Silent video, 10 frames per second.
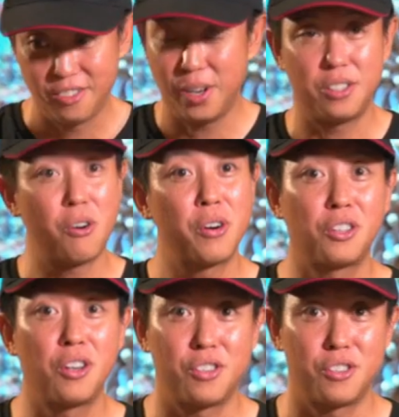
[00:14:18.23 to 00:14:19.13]
well, it's
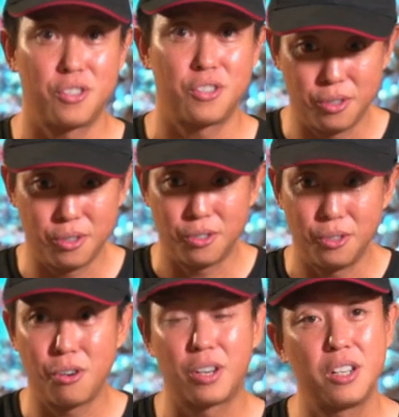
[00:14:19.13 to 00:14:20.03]
OrcaTorch. So
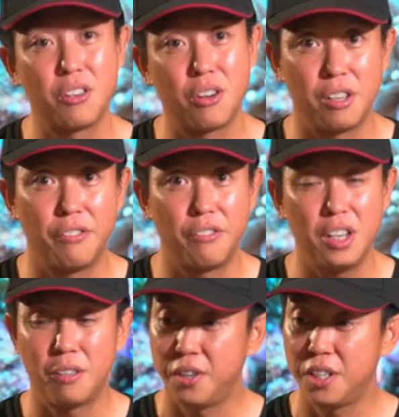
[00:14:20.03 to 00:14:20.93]
go to OrcaTorch
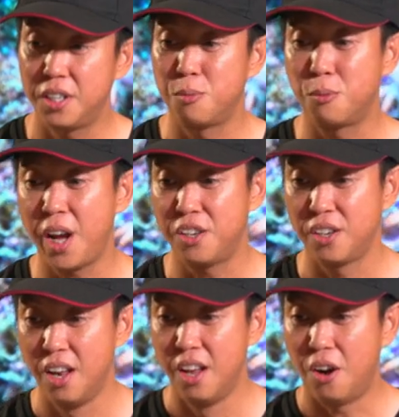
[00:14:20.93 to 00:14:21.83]
Facebook
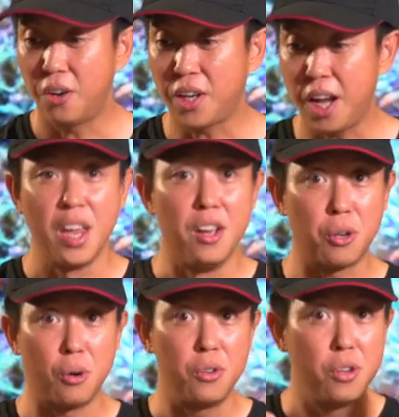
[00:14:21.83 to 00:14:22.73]
page. Okay,
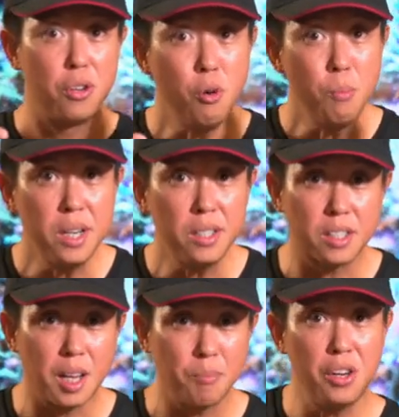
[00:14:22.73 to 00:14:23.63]
so
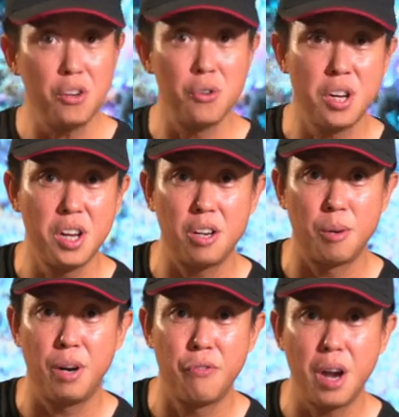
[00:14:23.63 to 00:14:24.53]
lumens is something you hear
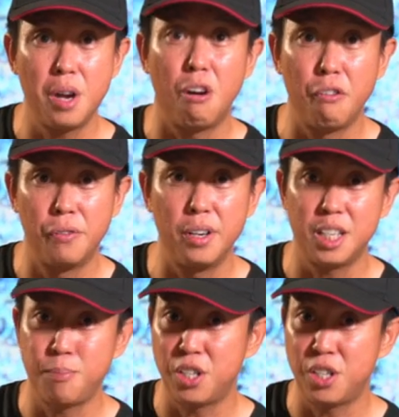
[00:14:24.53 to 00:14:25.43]
about very
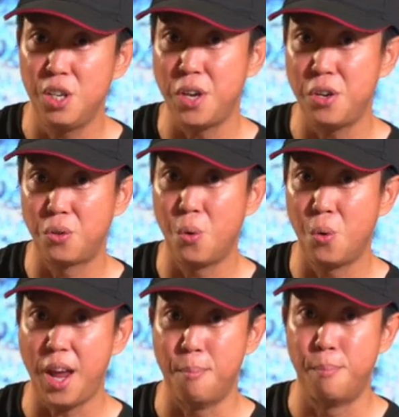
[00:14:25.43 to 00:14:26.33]
often, especially when you
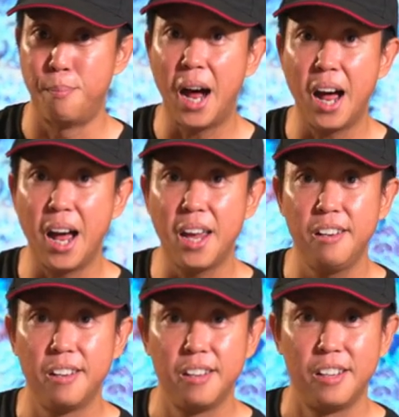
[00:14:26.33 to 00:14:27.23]
go and
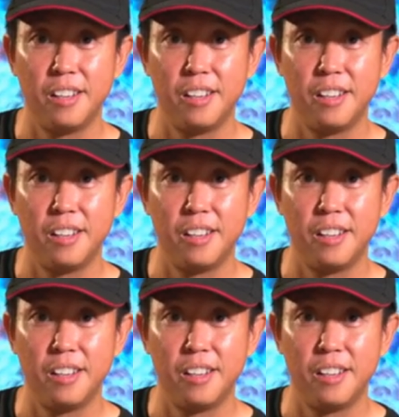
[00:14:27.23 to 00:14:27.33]
buy